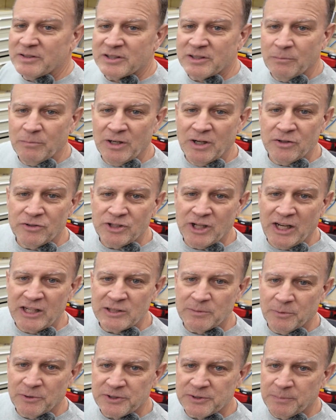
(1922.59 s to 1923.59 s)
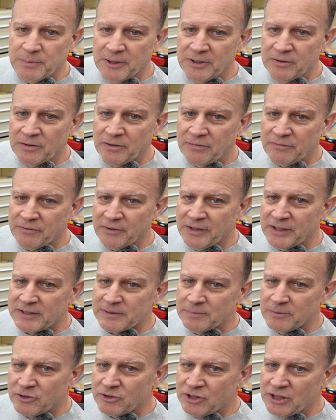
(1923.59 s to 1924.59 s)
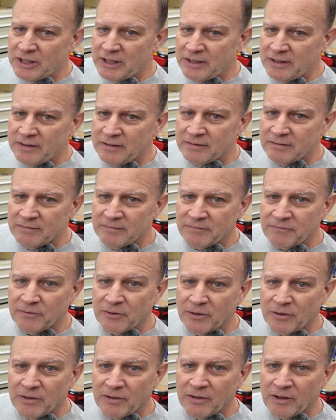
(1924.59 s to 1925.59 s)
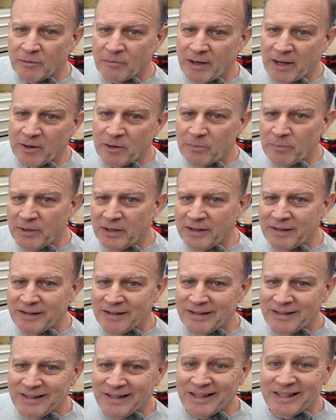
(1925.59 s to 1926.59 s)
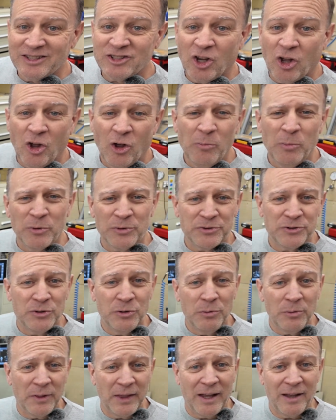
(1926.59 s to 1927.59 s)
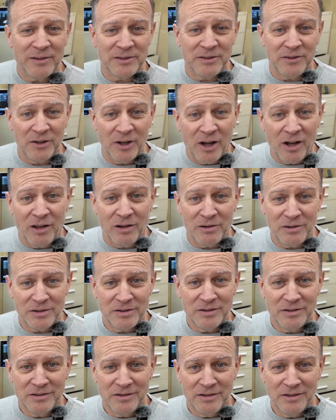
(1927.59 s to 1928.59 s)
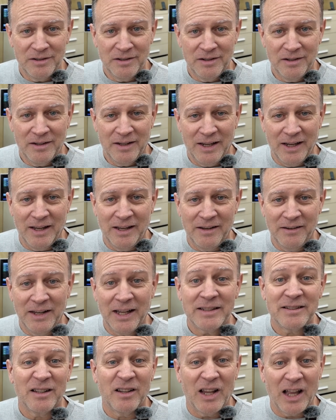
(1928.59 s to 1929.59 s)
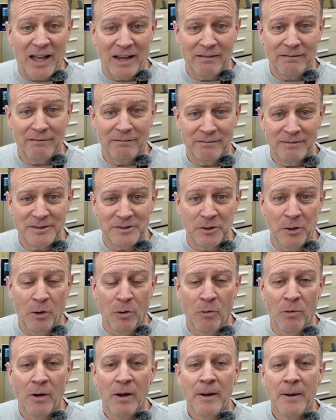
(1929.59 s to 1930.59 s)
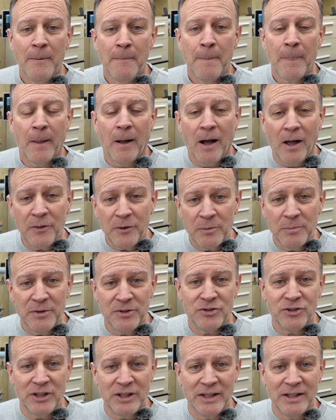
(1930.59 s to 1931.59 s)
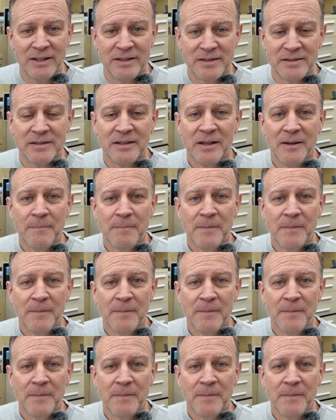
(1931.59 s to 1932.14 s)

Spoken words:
interchangeable spindle for this machine, for a router bit, is almost $2,000. And that's a lot. So other machines